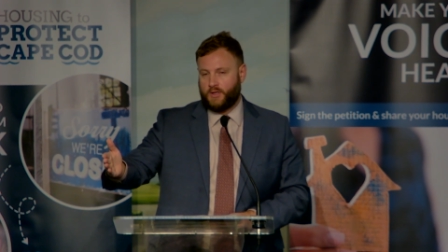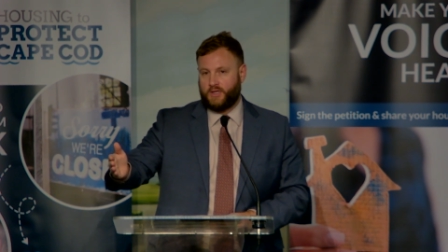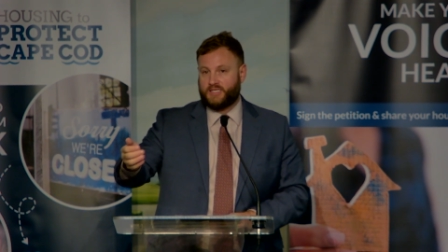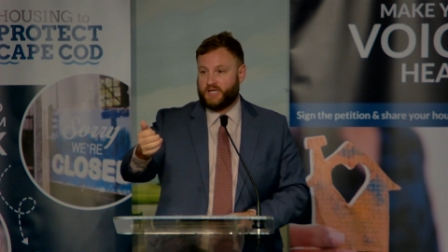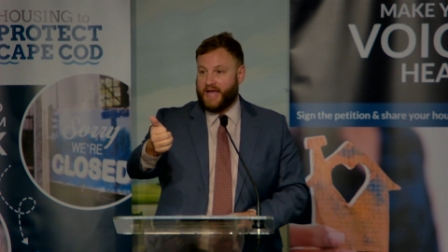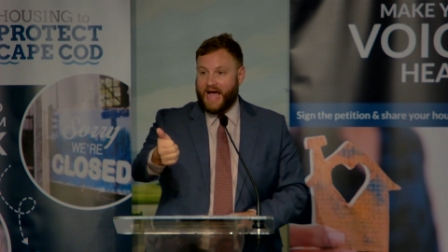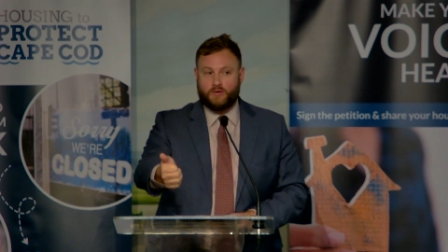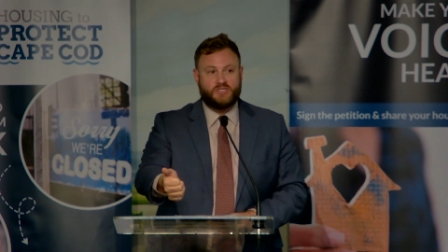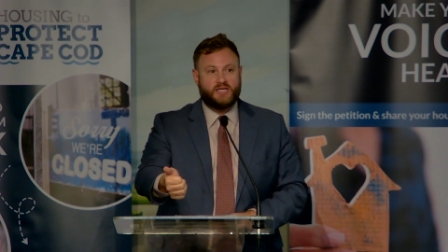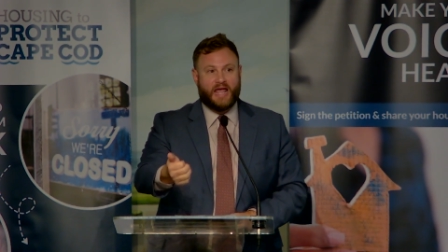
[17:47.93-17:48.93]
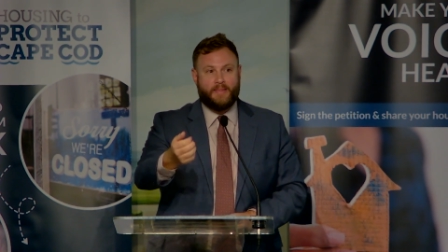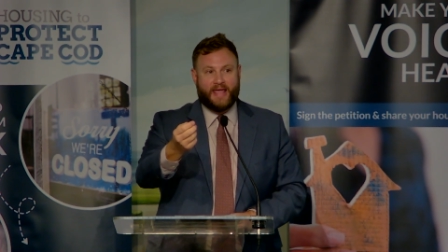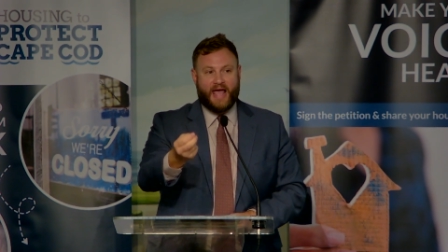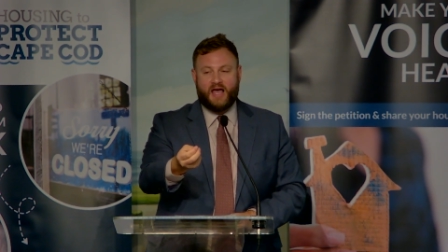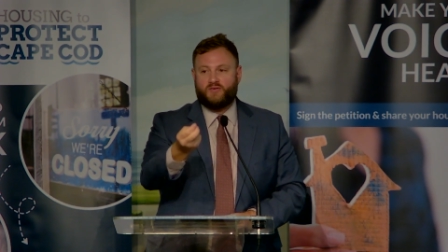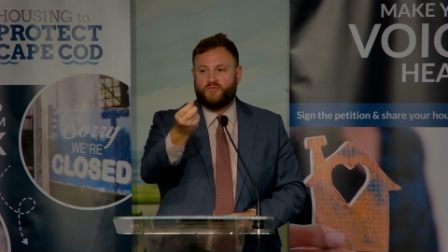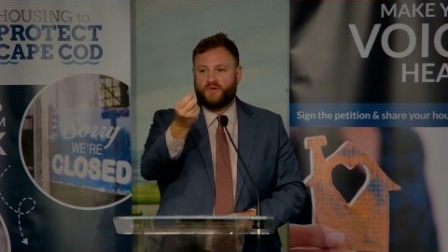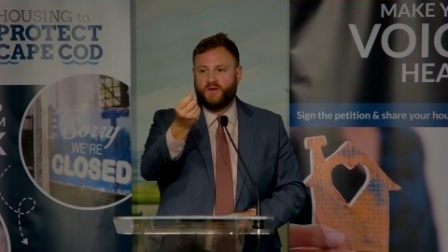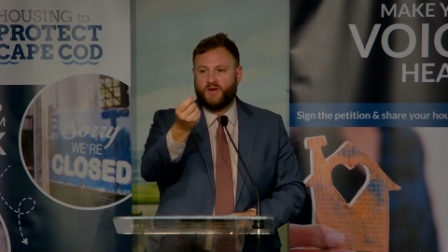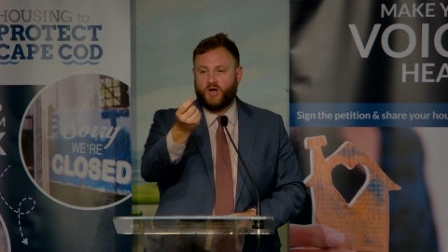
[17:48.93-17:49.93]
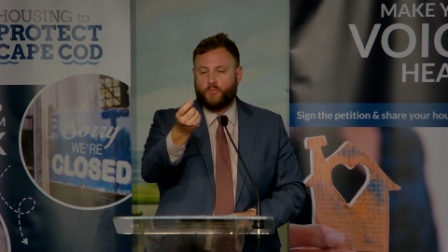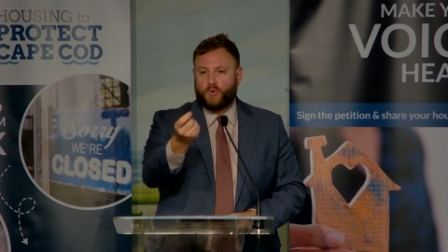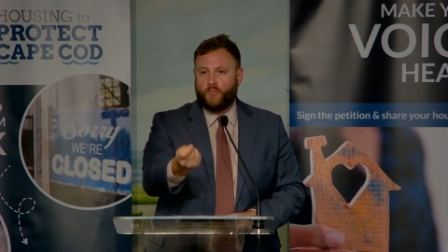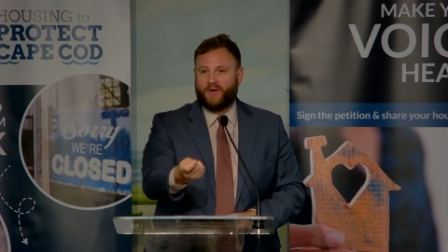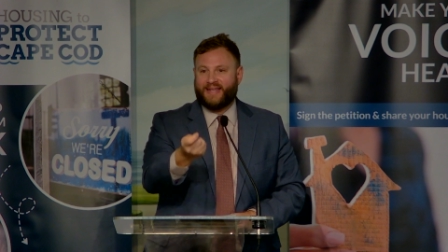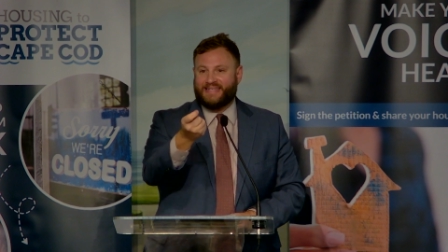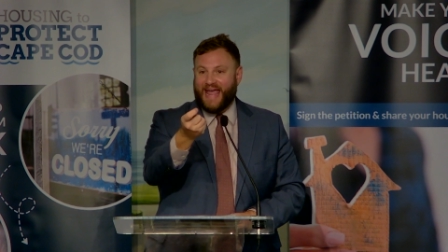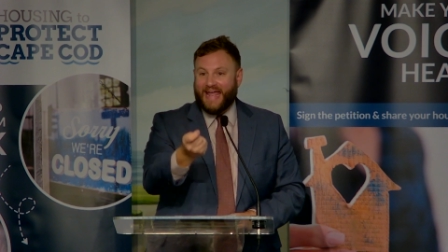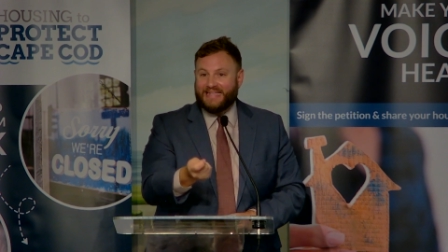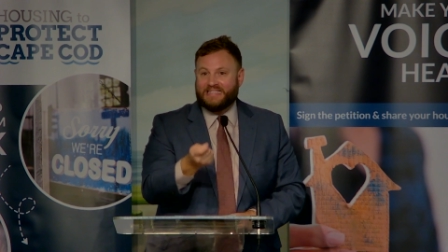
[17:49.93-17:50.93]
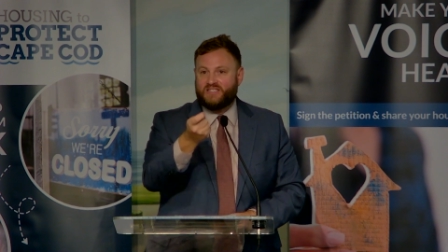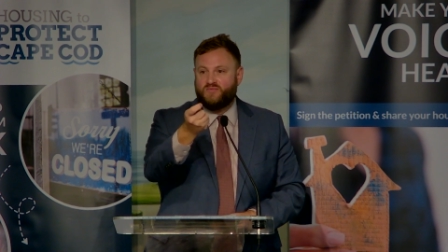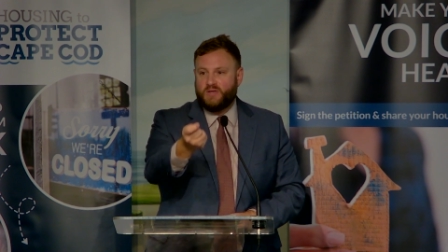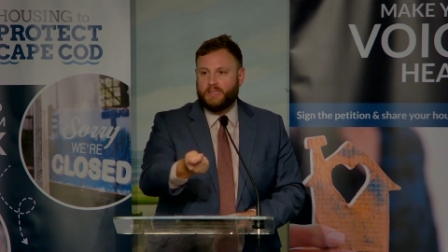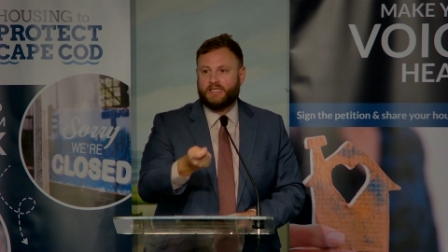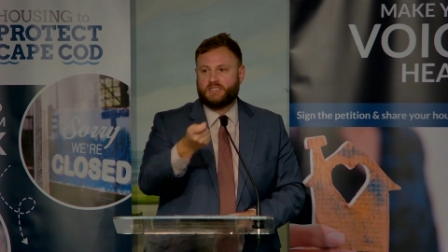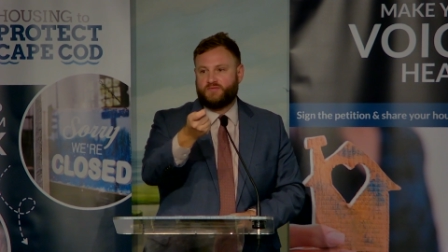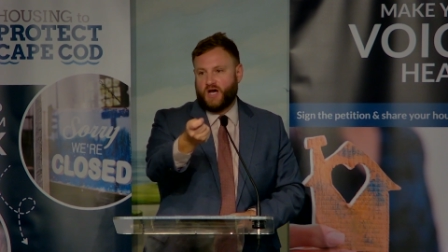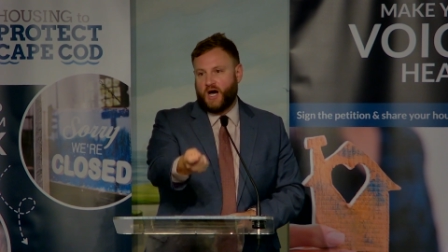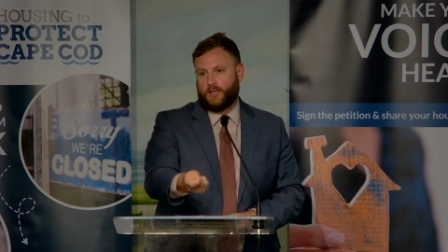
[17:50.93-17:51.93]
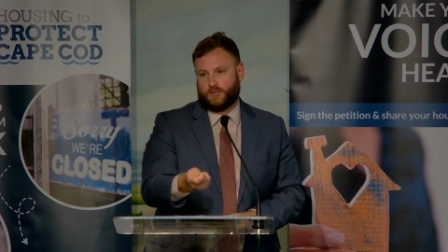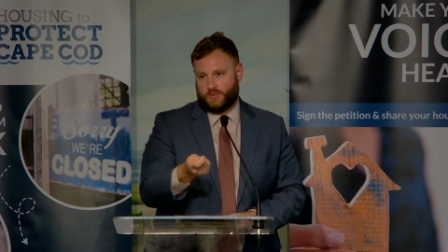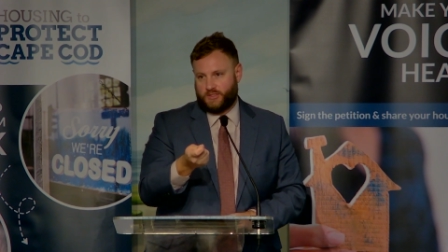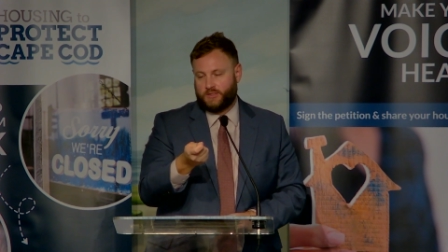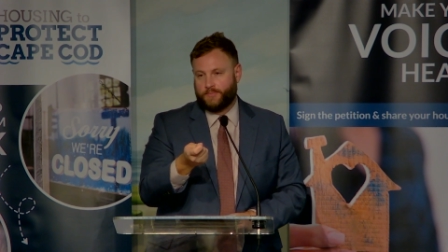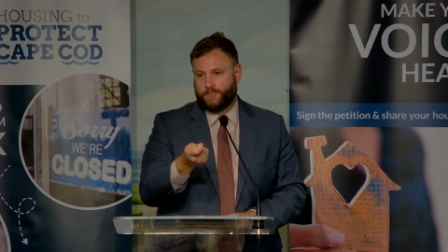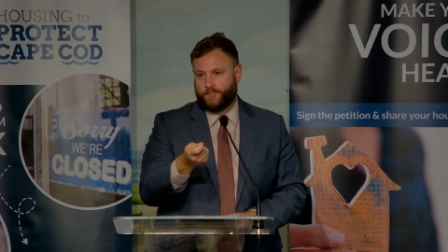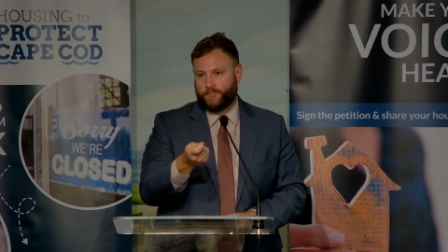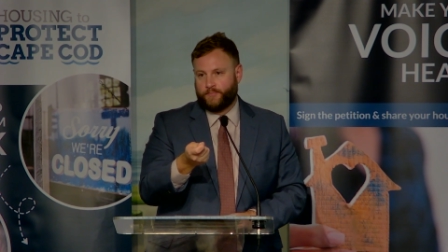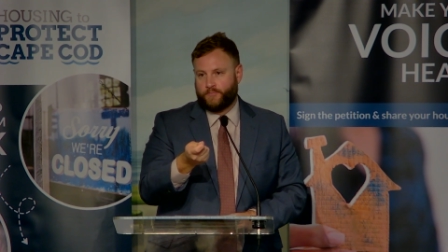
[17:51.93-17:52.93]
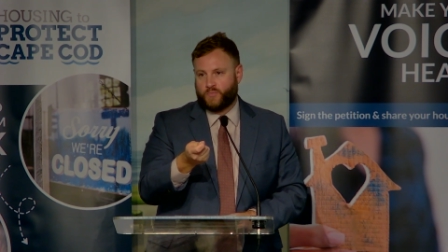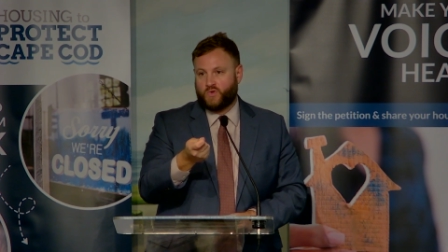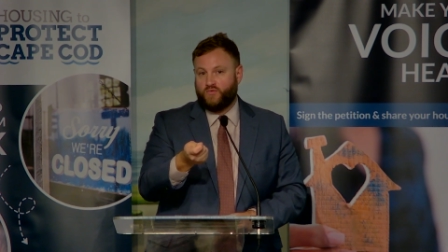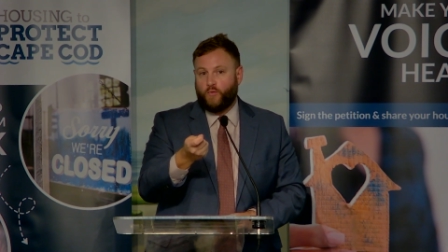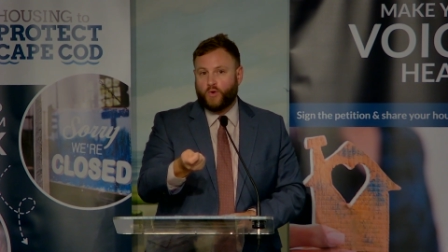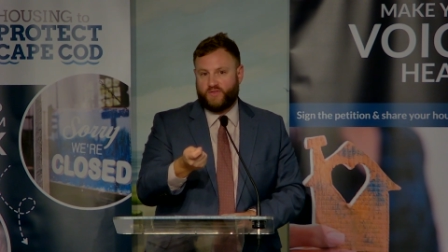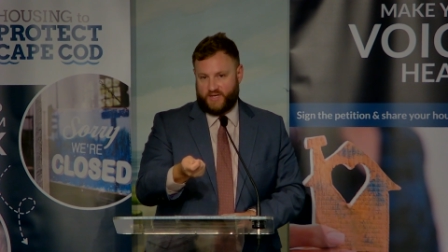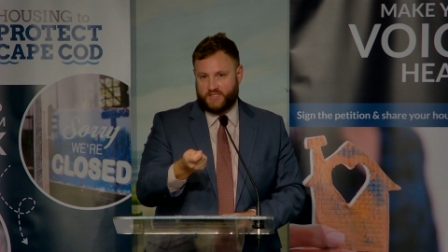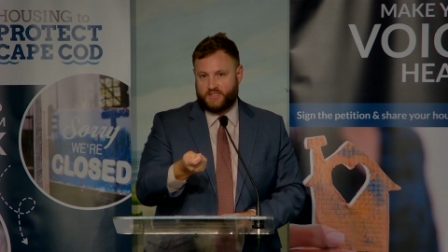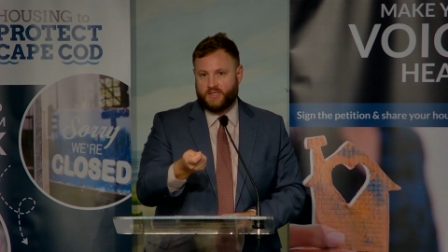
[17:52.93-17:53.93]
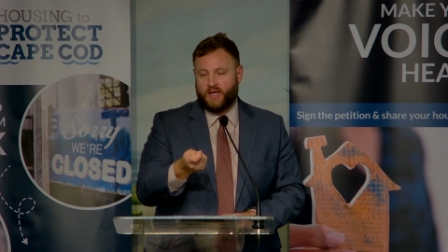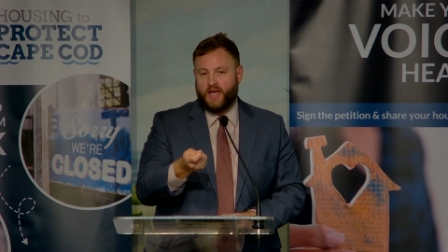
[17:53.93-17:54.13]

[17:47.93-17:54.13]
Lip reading: is on housing, and they have appropriated tens of millions of dollars for this.